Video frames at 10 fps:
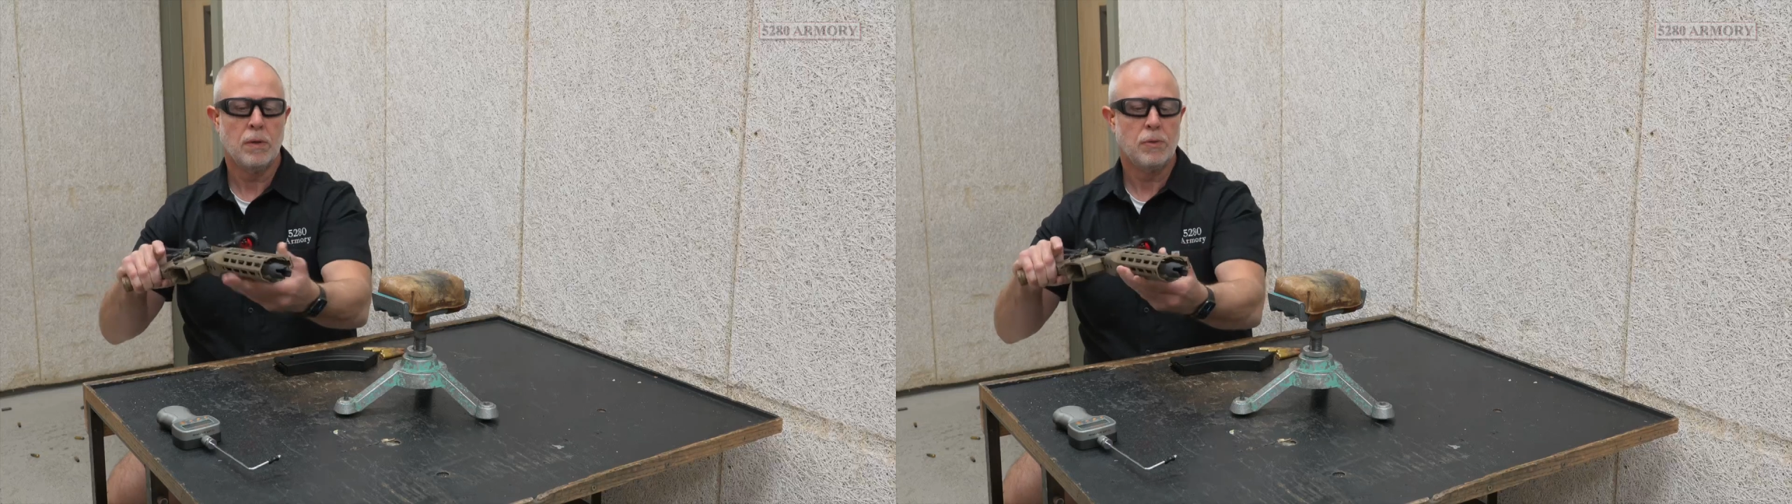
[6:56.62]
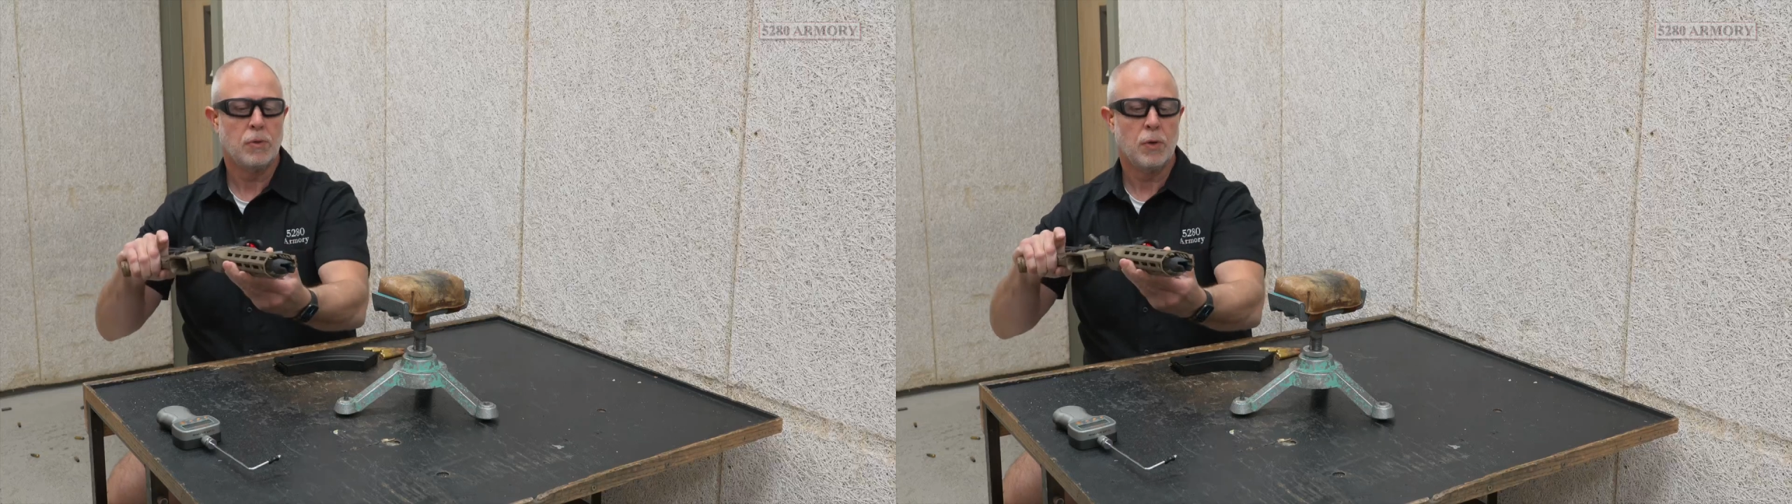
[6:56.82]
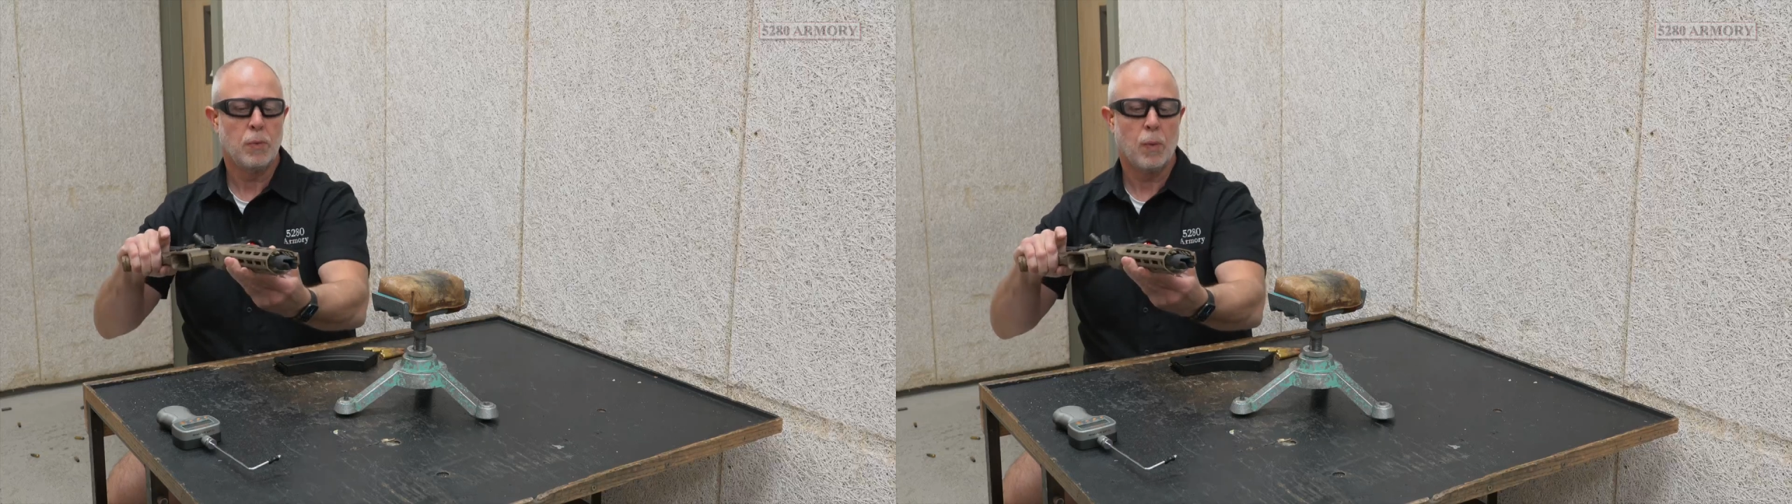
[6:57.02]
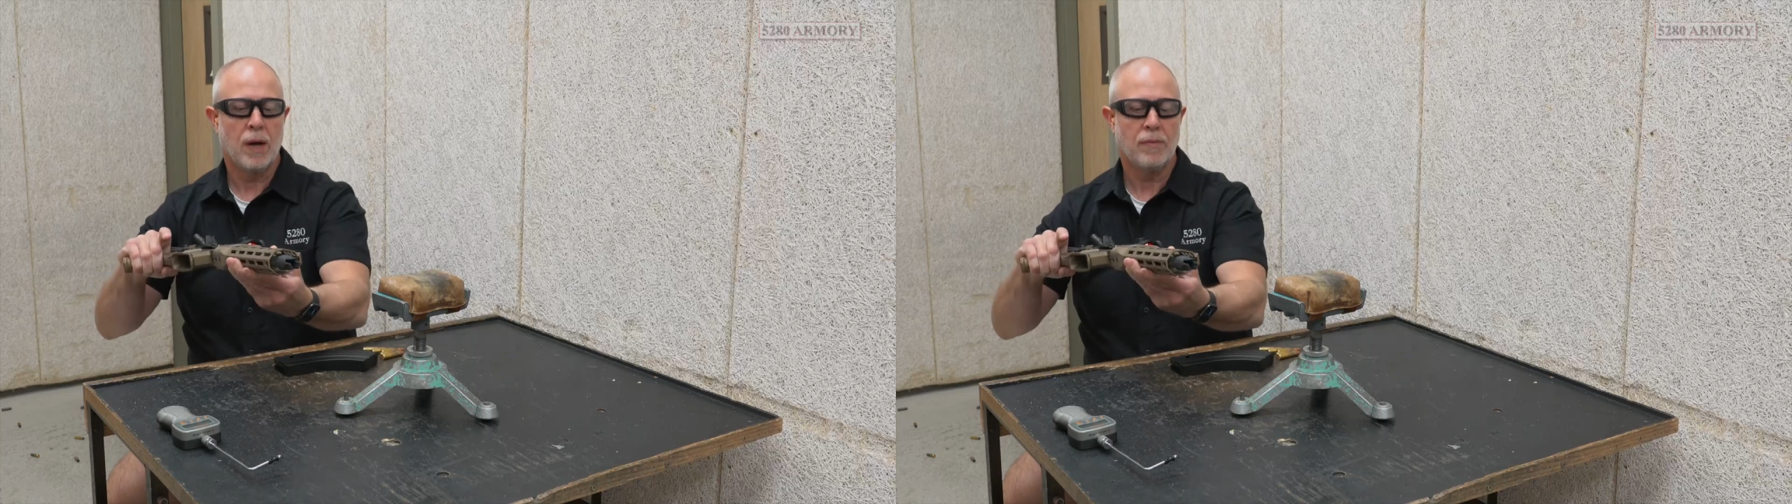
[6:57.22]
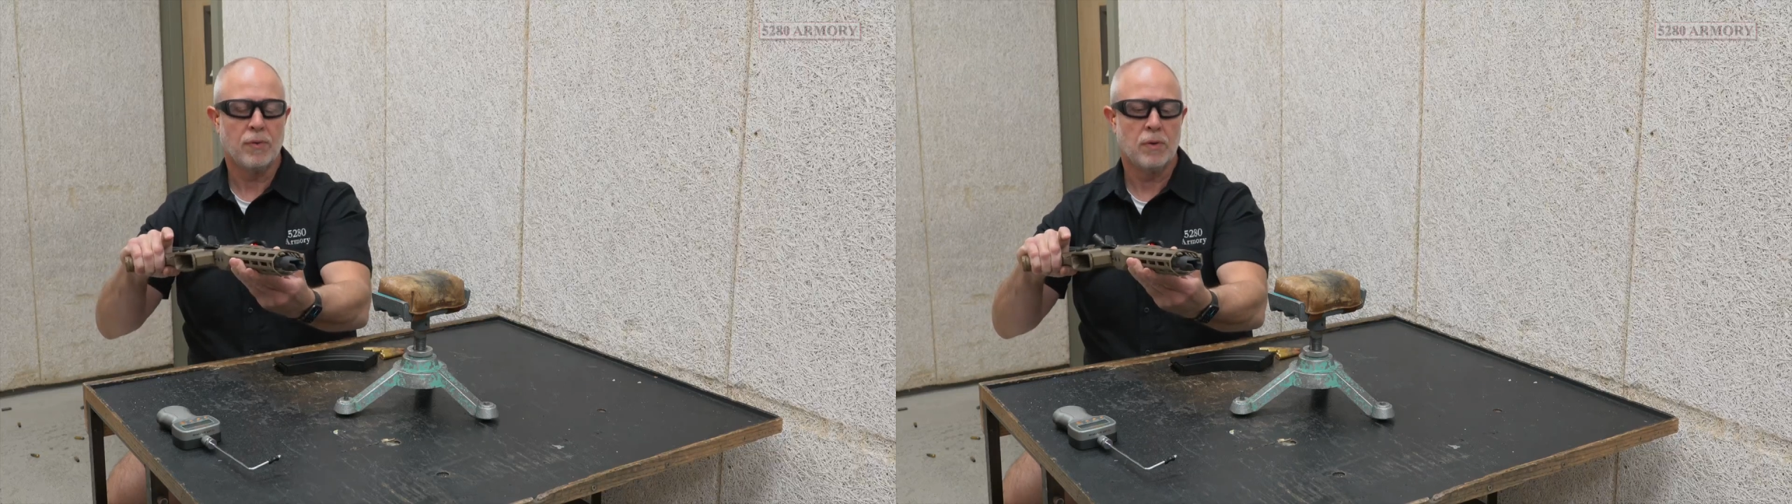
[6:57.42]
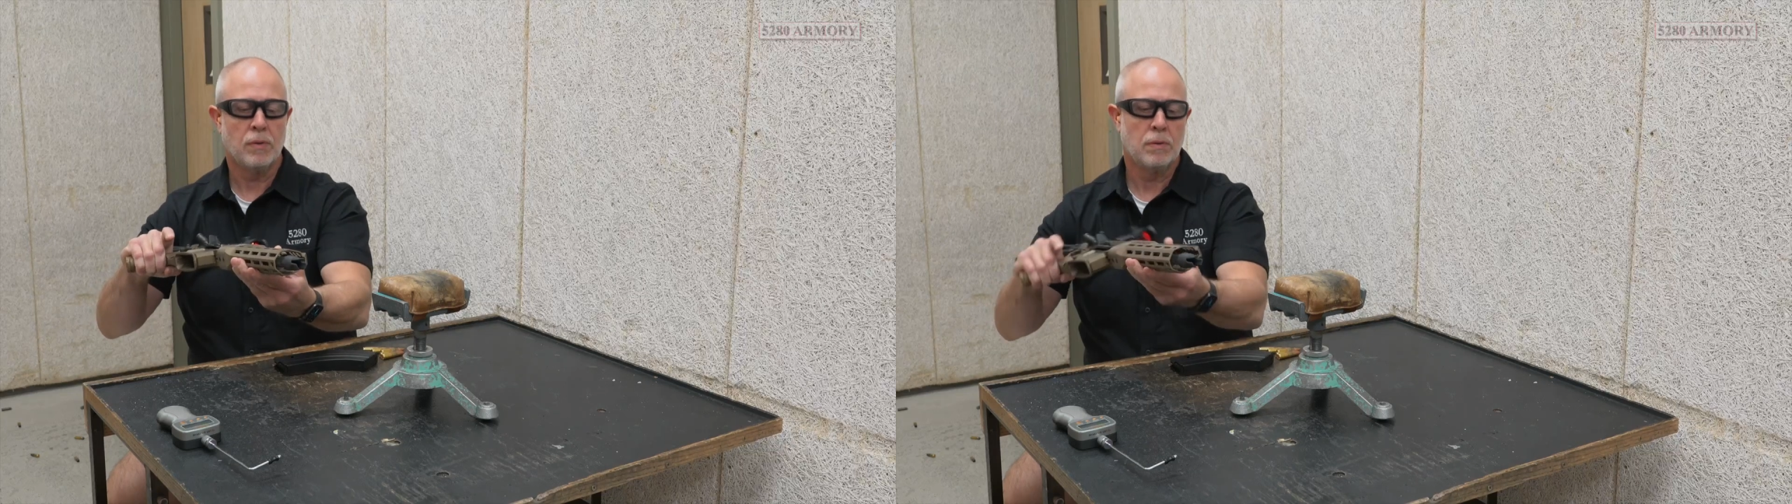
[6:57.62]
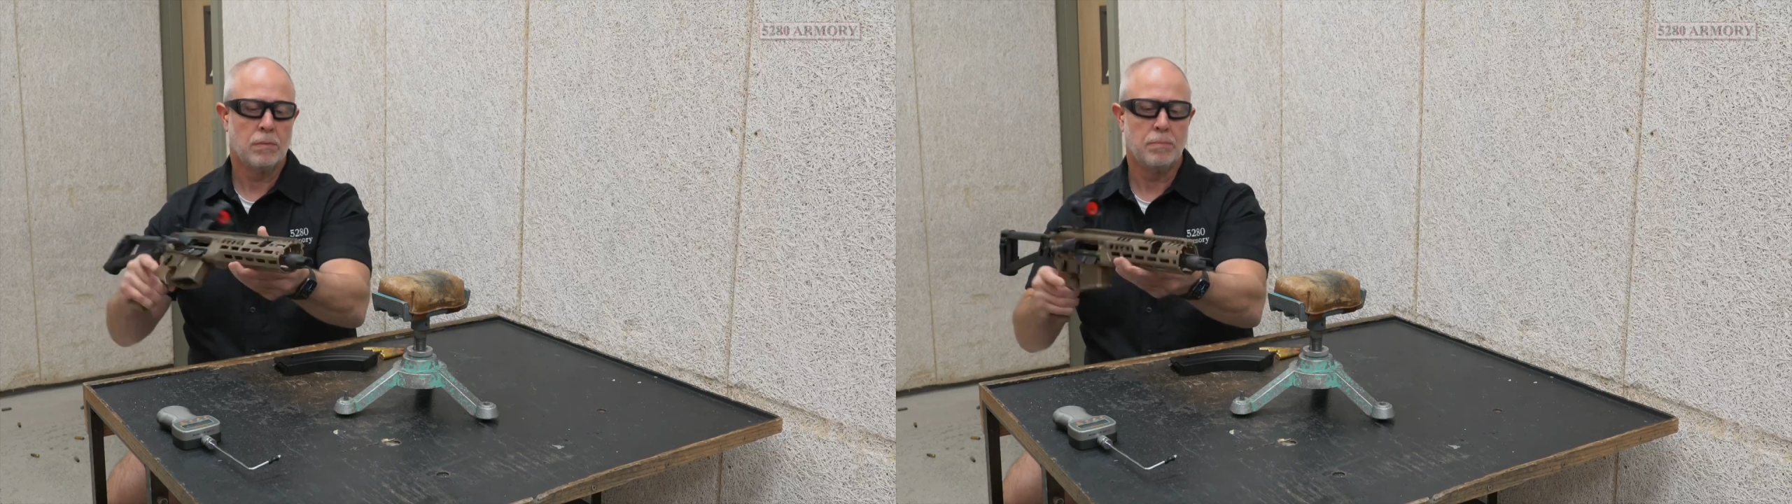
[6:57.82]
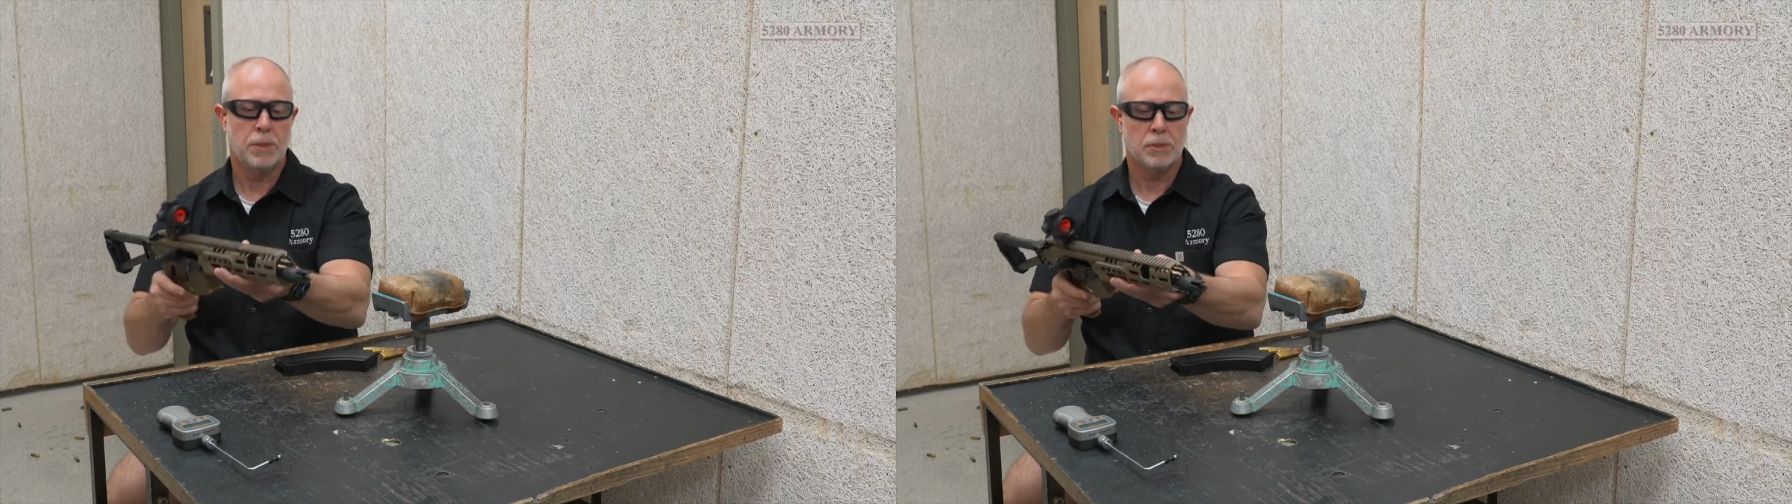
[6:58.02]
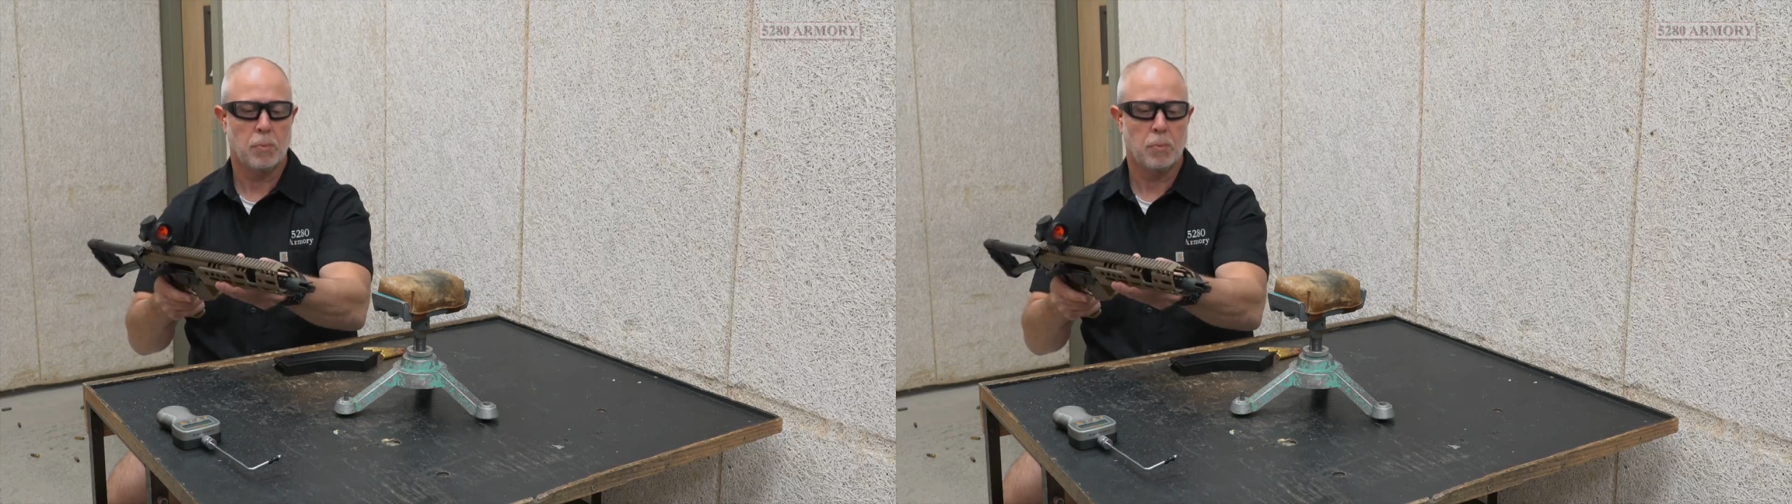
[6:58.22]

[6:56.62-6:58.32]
dirty rifle, piss